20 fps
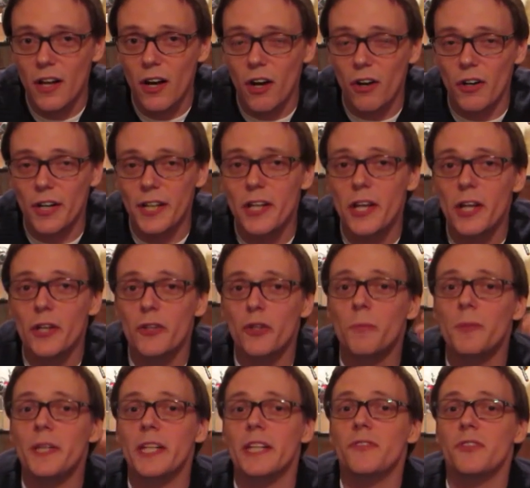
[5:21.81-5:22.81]
Alright?
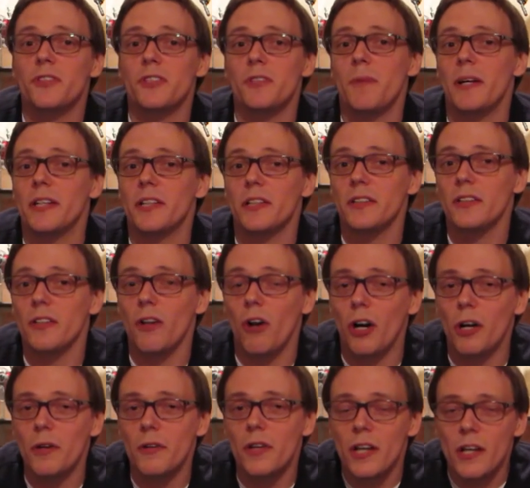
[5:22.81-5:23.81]
Nobody gives a shit about your little
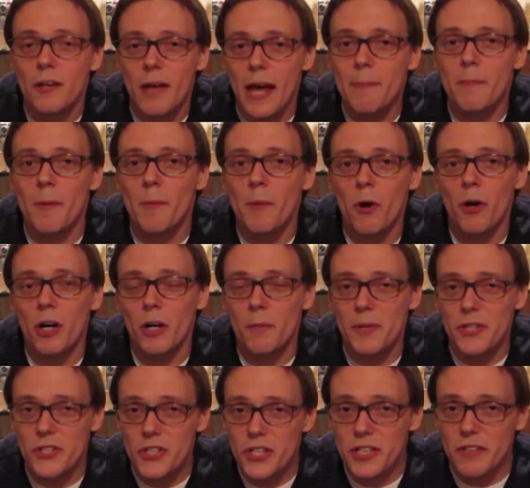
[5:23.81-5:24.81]

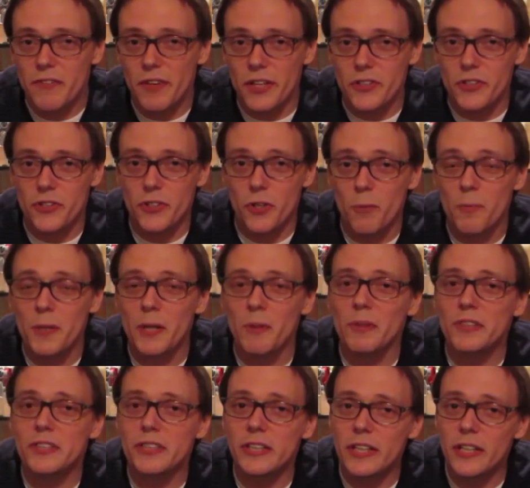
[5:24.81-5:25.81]
MMORPG adventures. Nobody
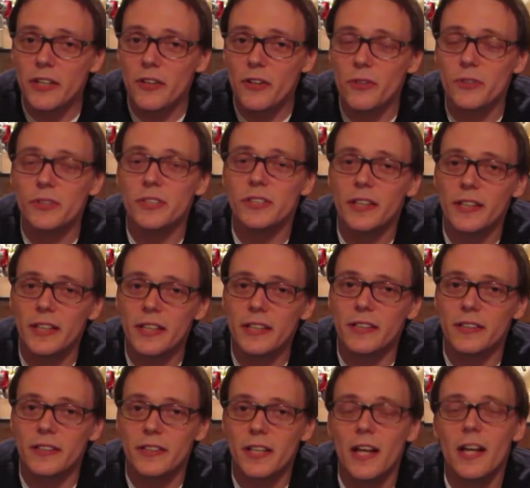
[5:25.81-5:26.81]
wants to hear those in the
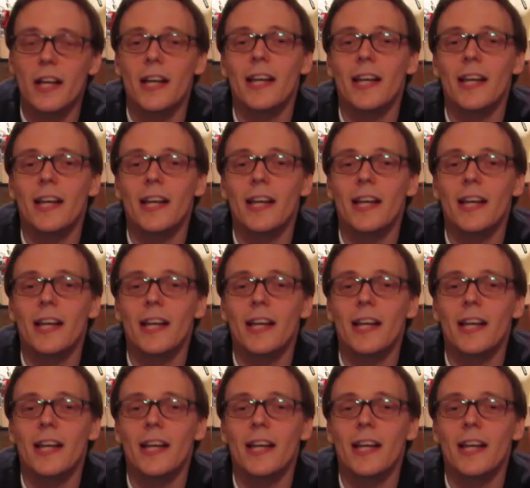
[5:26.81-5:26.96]
theaters.